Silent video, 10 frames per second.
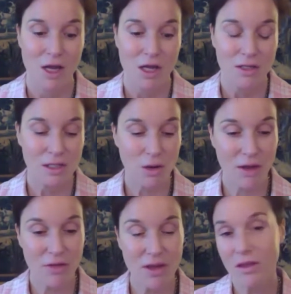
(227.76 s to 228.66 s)
So I
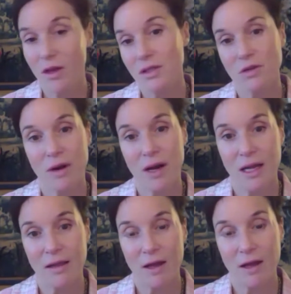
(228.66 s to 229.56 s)
think those are
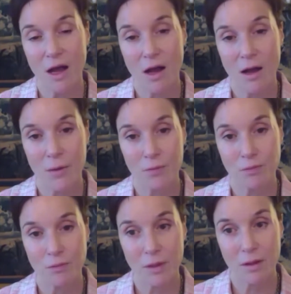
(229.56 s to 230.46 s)
really
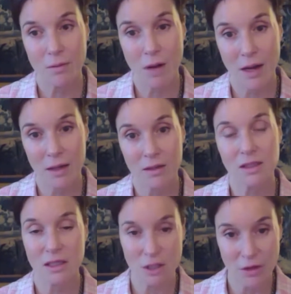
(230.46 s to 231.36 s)
my
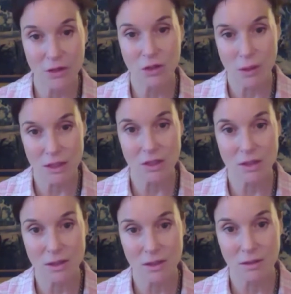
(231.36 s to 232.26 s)
answers to those
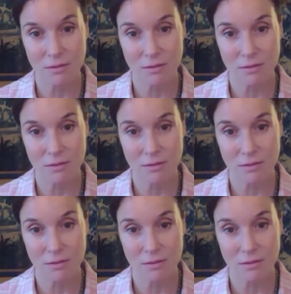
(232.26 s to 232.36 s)
questions.